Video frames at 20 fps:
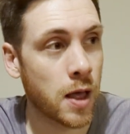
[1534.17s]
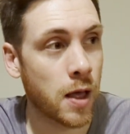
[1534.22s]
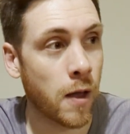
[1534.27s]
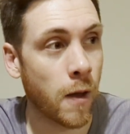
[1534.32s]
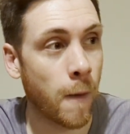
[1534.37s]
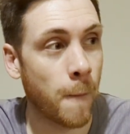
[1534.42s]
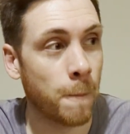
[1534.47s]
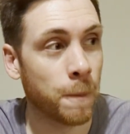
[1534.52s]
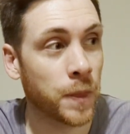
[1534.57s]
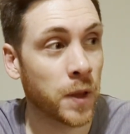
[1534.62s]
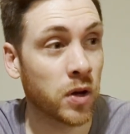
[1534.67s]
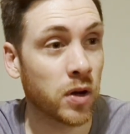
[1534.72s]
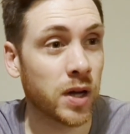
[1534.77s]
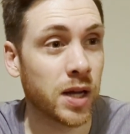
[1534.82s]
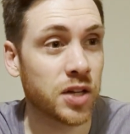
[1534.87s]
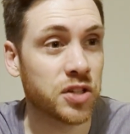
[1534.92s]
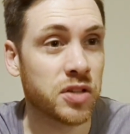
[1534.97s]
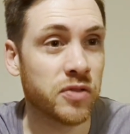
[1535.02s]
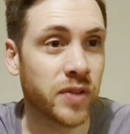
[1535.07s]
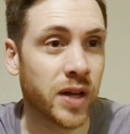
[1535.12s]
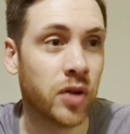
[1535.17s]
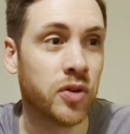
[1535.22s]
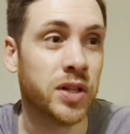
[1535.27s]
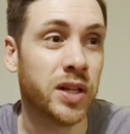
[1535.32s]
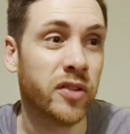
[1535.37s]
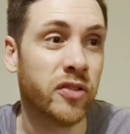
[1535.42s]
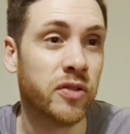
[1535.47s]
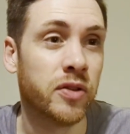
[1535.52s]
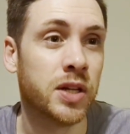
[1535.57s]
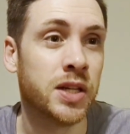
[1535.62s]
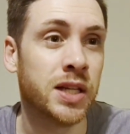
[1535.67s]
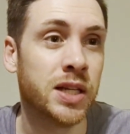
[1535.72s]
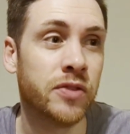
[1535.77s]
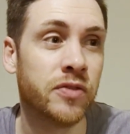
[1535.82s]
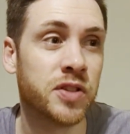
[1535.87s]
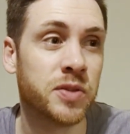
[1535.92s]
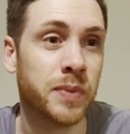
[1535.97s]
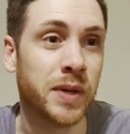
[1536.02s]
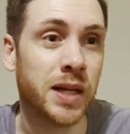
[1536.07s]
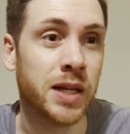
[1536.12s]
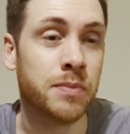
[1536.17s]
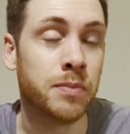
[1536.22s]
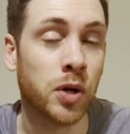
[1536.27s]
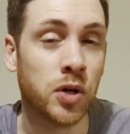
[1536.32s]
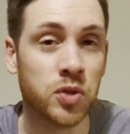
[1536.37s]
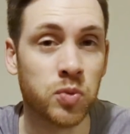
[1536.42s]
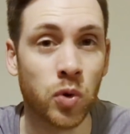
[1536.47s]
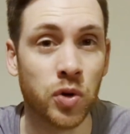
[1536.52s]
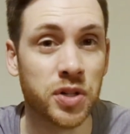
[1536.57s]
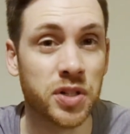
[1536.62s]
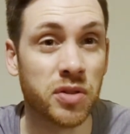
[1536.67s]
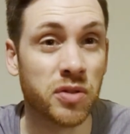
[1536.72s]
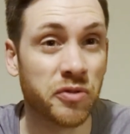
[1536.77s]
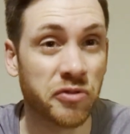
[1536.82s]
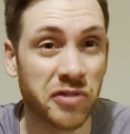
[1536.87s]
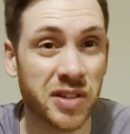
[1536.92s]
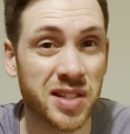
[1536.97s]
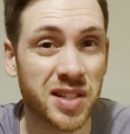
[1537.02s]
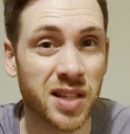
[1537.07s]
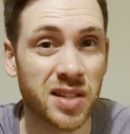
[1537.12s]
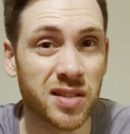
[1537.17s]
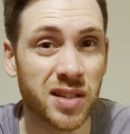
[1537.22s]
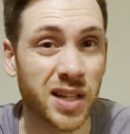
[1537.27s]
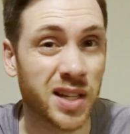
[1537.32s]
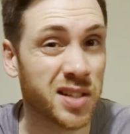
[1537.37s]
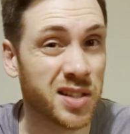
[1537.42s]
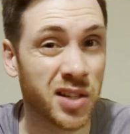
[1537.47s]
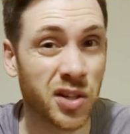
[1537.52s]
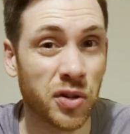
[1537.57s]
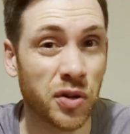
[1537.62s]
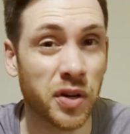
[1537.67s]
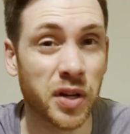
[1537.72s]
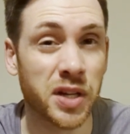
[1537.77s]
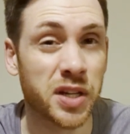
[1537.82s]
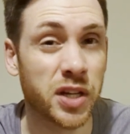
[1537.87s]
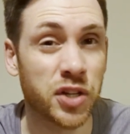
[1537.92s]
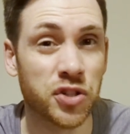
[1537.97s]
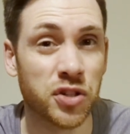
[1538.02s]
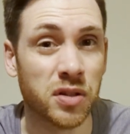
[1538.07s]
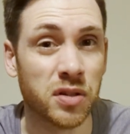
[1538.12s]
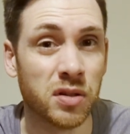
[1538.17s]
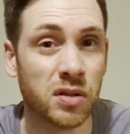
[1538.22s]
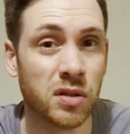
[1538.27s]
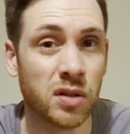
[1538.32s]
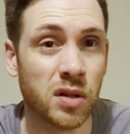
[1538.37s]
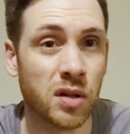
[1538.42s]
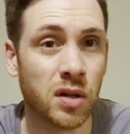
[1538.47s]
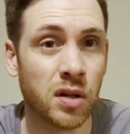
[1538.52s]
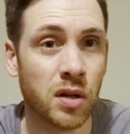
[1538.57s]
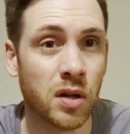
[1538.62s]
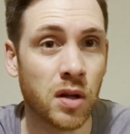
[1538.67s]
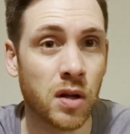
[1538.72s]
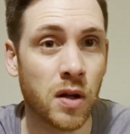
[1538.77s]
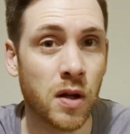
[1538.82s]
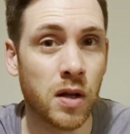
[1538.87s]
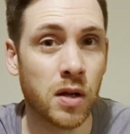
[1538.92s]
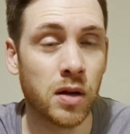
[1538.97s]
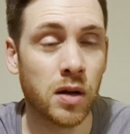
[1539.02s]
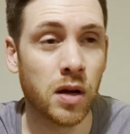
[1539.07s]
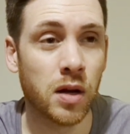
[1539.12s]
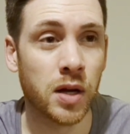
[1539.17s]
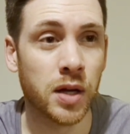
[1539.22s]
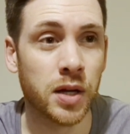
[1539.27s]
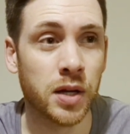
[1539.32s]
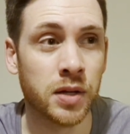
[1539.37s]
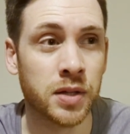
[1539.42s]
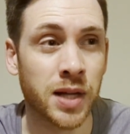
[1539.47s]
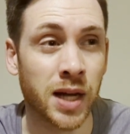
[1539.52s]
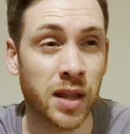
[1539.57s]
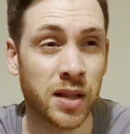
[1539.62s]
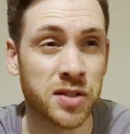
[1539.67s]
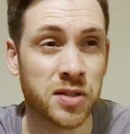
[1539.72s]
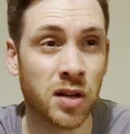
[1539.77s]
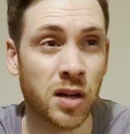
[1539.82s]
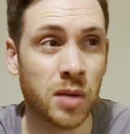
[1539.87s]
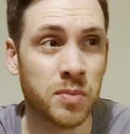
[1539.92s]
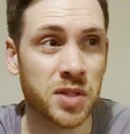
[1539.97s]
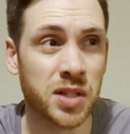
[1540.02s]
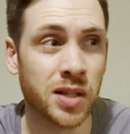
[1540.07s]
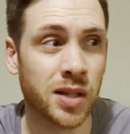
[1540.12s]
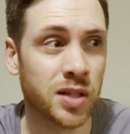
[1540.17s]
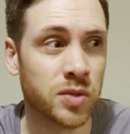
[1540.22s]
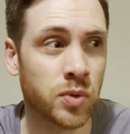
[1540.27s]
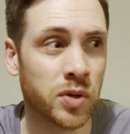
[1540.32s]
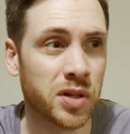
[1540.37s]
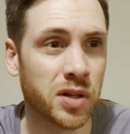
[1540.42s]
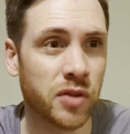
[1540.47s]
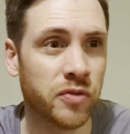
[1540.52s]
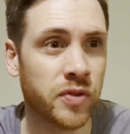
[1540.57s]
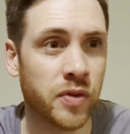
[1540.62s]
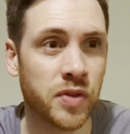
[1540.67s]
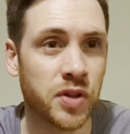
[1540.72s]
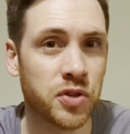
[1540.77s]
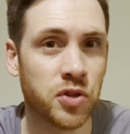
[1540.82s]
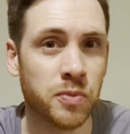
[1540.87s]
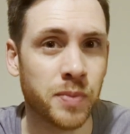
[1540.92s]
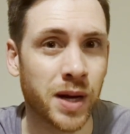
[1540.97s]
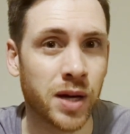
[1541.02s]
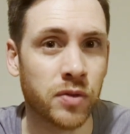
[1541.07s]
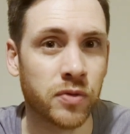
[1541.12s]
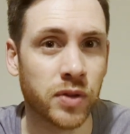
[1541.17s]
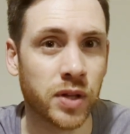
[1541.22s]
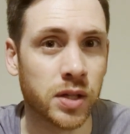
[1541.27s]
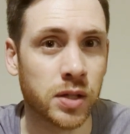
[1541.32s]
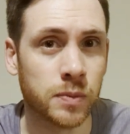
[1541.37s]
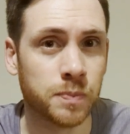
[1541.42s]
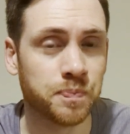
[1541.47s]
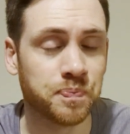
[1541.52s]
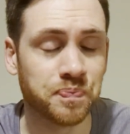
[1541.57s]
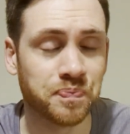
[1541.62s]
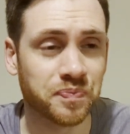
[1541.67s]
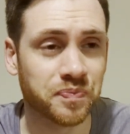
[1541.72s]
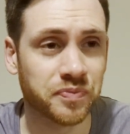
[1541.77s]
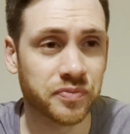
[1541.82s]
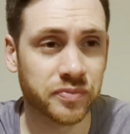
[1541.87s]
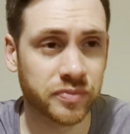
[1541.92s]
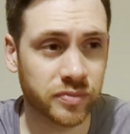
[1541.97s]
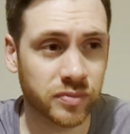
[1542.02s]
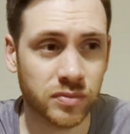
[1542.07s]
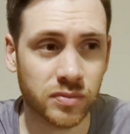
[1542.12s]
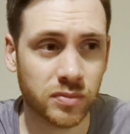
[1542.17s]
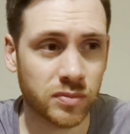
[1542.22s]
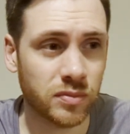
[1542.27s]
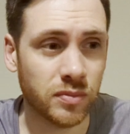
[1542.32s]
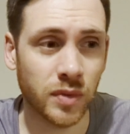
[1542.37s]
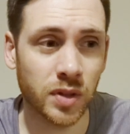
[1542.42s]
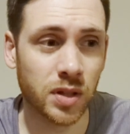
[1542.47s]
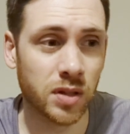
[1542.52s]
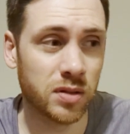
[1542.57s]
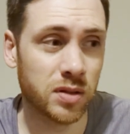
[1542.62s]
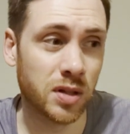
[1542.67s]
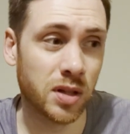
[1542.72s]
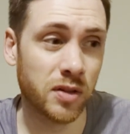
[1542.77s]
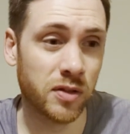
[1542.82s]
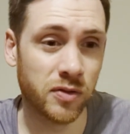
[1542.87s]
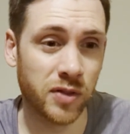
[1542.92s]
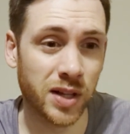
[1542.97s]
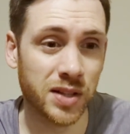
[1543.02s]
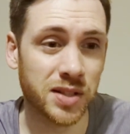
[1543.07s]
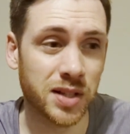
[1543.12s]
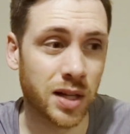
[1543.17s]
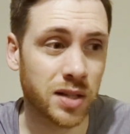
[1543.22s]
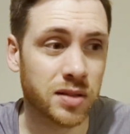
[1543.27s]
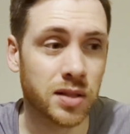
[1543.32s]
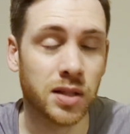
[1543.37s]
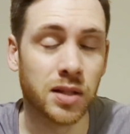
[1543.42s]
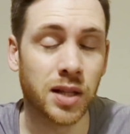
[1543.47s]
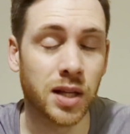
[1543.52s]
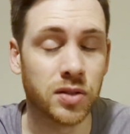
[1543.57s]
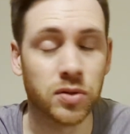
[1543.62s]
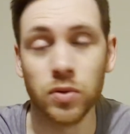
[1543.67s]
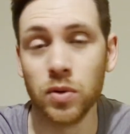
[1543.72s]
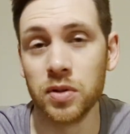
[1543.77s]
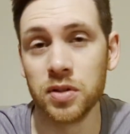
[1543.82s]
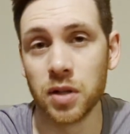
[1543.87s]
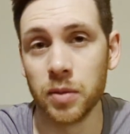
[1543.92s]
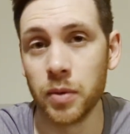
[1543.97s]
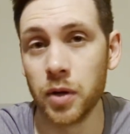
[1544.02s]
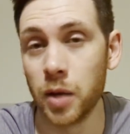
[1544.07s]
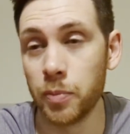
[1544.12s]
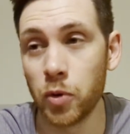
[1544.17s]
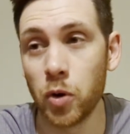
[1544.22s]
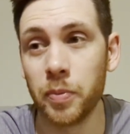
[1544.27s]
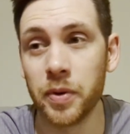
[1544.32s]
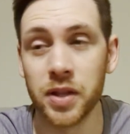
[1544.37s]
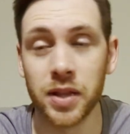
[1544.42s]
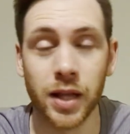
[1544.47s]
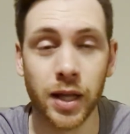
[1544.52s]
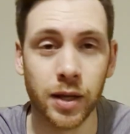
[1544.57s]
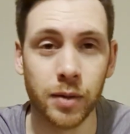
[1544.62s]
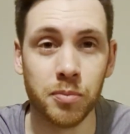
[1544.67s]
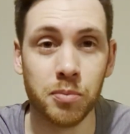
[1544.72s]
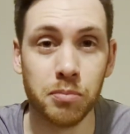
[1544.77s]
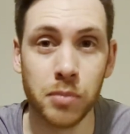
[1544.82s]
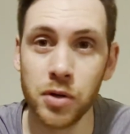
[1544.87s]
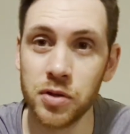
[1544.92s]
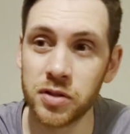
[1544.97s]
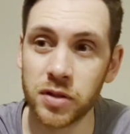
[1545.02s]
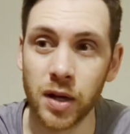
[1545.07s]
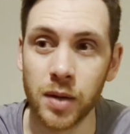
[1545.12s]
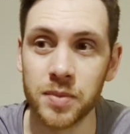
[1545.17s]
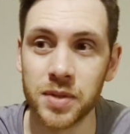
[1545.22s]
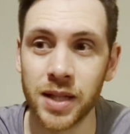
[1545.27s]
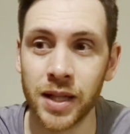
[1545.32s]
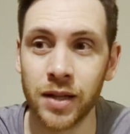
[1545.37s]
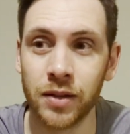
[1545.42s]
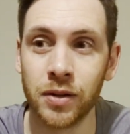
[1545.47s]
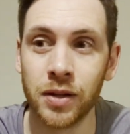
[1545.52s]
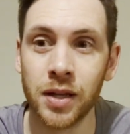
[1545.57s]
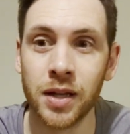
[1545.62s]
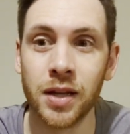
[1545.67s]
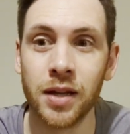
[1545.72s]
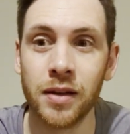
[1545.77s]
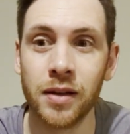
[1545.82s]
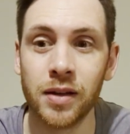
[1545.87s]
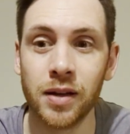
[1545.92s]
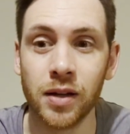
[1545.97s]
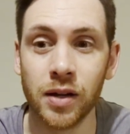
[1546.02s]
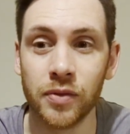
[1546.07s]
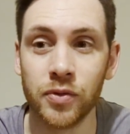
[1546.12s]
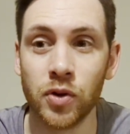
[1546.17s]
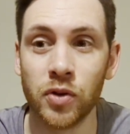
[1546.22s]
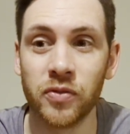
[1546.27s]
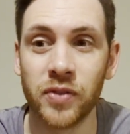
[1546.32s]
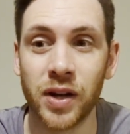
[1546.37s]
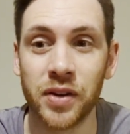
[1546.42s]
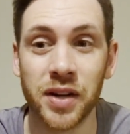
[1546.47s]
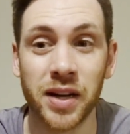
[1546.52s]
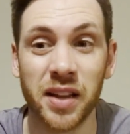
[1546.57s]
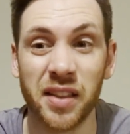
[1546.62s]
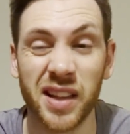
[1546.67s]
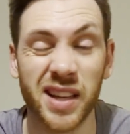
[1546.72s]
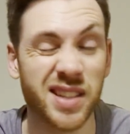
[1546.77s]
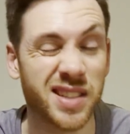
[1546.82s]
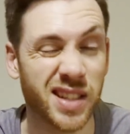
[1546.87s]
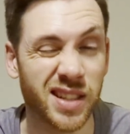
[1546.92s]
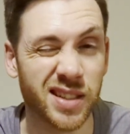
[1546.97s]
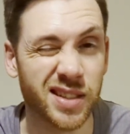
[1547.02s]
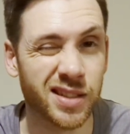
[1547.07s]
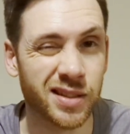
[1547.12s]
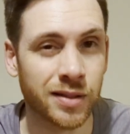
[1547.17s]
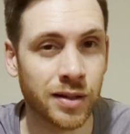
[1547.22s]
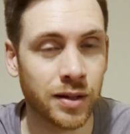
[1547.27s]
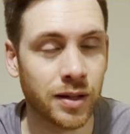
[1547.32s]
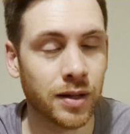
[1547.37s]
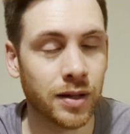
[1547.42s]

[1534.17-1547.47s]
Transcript: And I actually found Need for Speed Most Wanted on 360, and it's in good condition. At the time, CEX wanted like £52 for that. Right, fantastic, that's awesome. I pop in there most times now, and I've not found anything since.